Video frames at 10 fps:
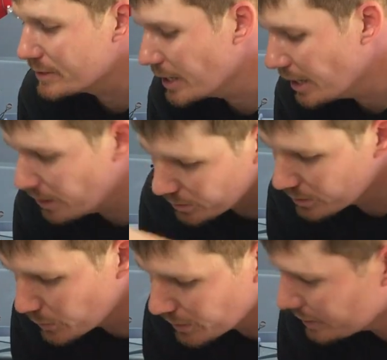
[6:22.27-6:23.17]
So I'll
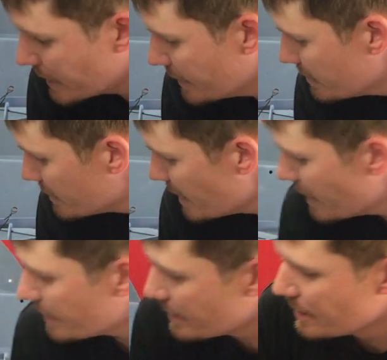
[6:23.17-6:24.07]
quickly cut this
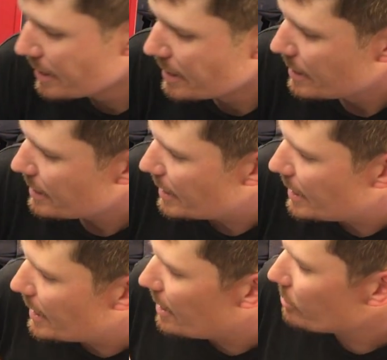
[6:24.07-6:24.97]
out.
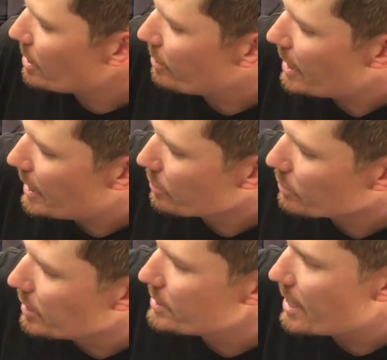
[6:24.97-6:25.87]
I'll go and hang
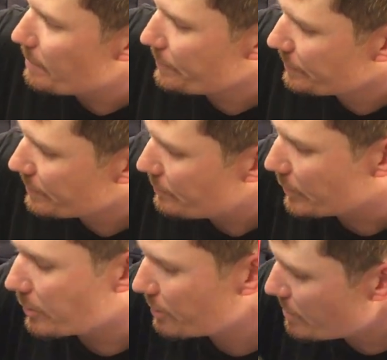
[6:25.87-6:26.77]
all these up
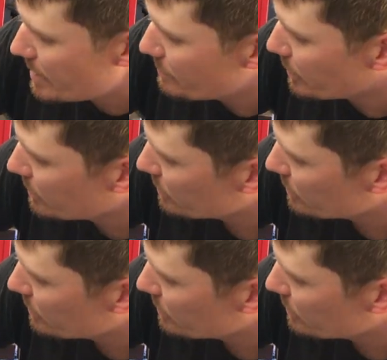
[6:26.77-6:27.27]
behind me in my